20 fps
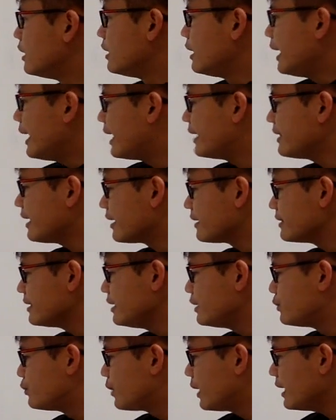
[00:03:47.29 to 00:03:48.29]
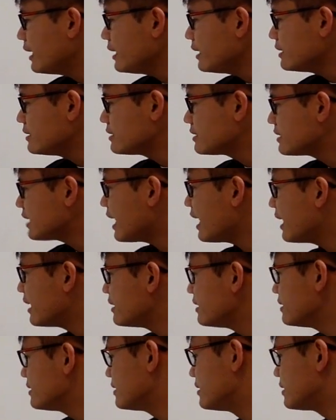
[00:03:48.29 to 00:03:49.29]
And on the right-hand
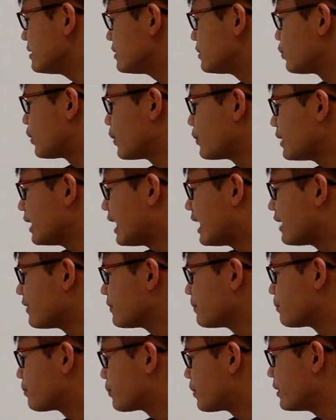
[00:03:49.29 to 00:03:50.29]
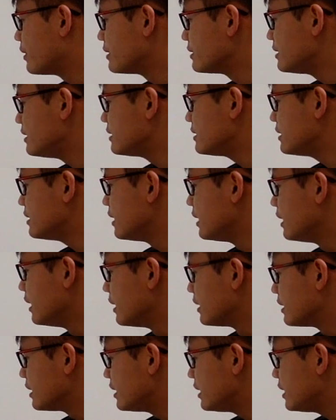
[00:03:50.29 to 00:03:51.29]
side, this is what we have, parentheses
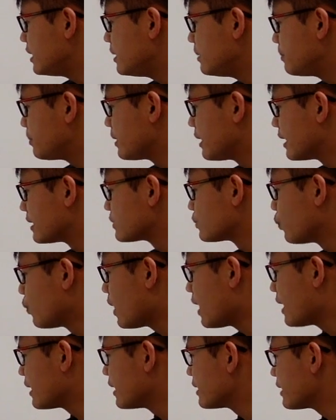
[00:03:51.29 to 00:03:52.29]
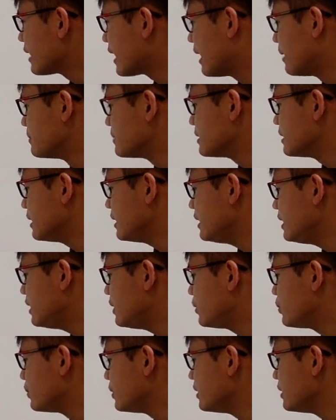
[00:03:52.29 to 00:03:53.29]
t plus 1 times e
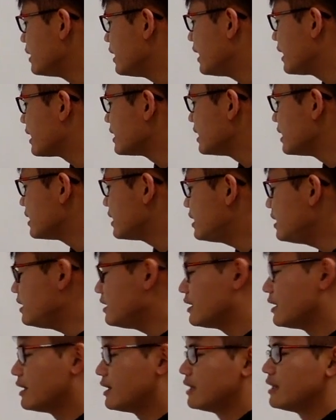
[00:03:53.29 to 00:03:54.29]
to the negative t